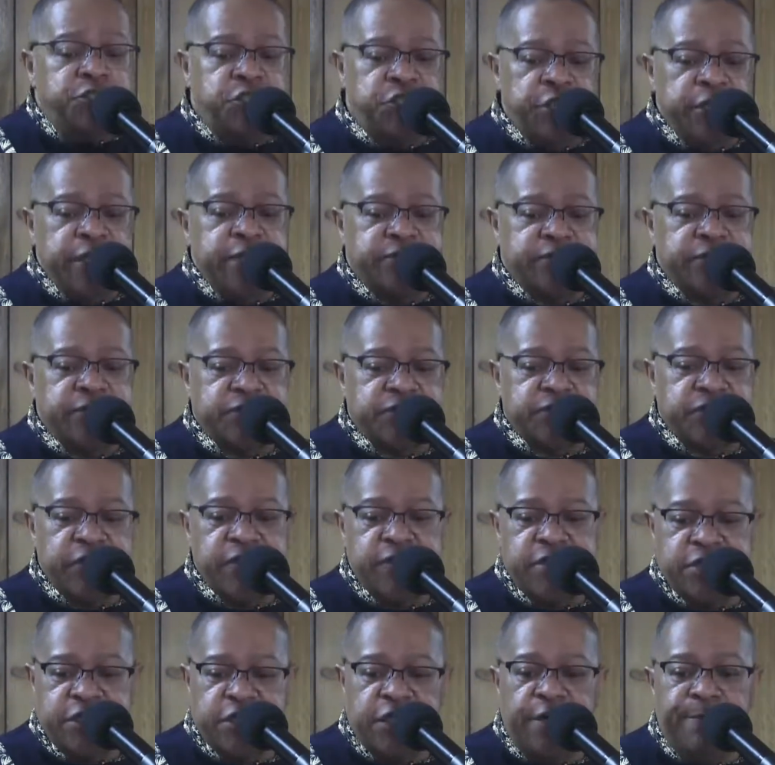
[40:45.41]
Jesus
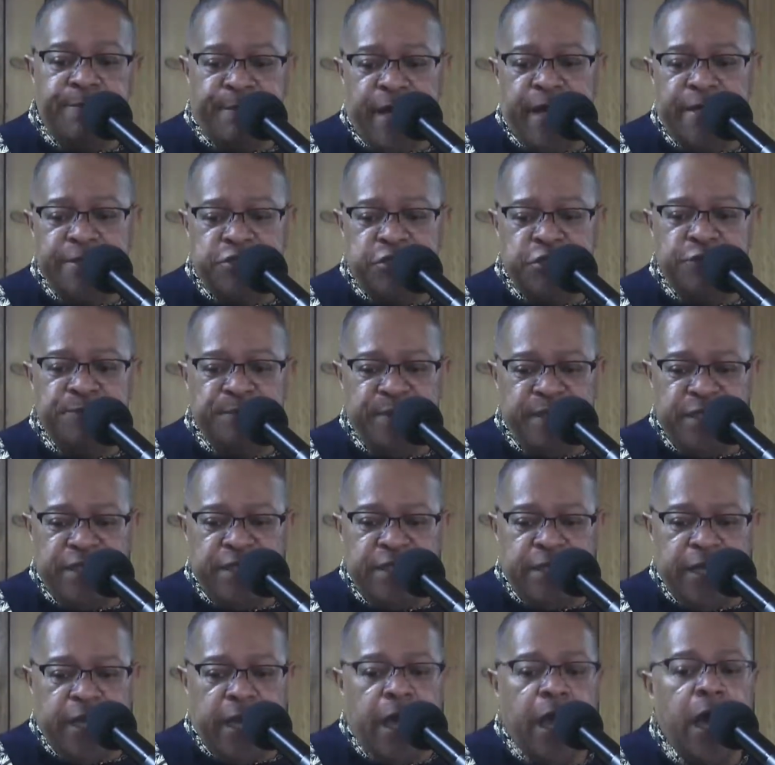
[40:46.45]
said, Come unto
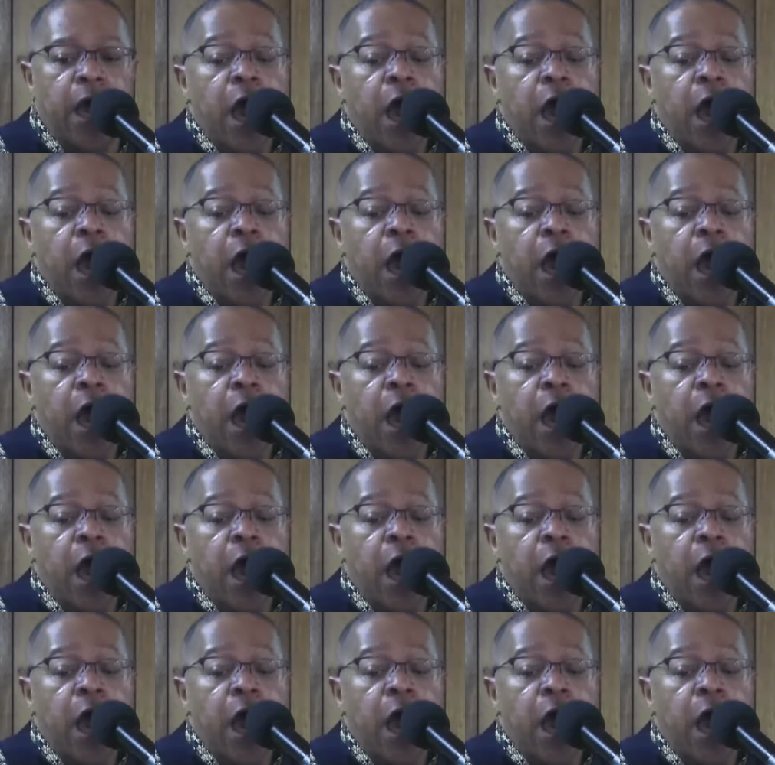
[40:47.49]
me,